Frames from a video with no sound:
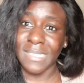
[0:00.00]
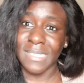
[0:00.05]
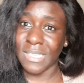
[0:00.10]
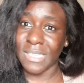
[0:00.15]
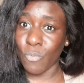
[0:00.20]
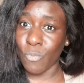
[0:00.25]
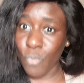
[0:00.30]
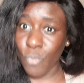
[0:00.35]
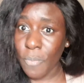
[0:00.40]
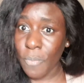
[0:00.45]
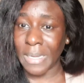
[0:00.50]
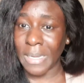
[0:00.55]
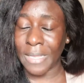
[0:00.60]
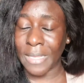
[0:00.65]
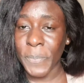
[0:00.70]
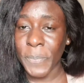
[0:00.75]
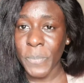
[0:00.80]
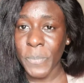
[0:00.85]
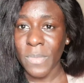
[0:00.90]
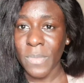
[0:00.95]
the woman
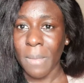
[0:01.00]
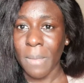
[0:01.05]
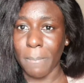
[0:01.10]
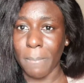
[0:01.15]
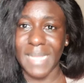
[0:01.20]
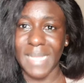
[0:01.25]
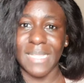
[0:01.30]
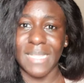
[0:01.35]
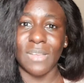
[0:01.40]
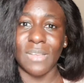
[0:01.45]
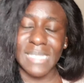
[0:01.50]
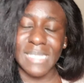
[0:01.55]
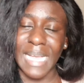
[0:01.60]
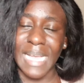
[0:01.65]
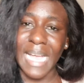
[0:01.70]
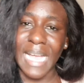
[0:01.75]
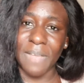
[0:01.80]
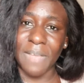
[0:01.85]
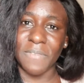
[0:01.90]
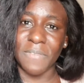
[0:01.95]
might now start
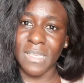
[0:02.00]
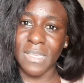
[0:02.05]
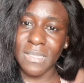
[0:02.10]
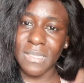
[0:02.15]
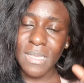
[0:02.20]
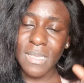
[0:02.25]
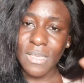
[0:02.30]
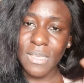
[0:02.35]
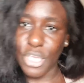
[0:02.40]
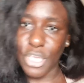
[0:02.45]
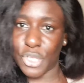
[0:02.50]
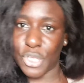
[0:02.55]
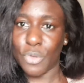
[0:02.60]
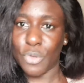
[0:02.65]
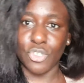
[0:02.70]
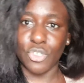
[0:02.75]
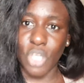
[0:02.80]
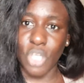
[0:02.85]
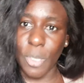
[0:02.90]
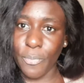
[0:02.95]
having, you know,
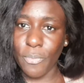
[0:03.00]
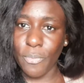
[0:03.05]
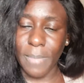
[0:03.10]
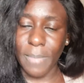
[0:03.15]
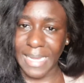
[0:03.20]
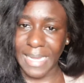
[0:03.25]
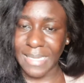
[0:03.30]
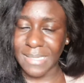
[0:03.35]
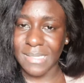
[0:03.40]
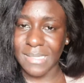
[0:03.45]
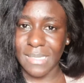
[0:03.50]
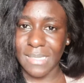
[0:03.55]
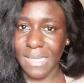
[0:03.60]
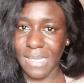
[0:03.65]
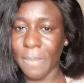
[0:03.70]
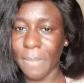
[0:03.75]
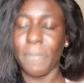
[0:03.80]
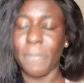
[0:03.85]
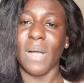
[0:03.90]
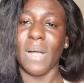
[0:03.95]
double minds
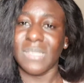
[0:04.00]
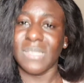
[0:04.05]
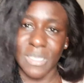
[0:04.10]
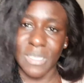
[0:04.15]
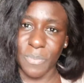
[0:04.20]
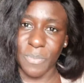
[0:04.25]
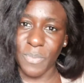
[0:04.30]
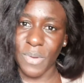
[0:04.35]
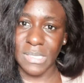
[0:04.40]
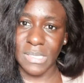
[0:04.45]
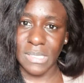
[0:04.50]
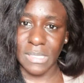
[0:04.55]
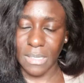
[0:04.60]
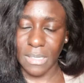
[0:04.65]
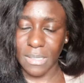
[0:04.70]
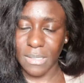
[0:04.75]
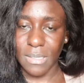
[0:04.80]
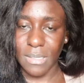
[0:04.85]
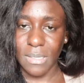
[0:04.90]
about the person.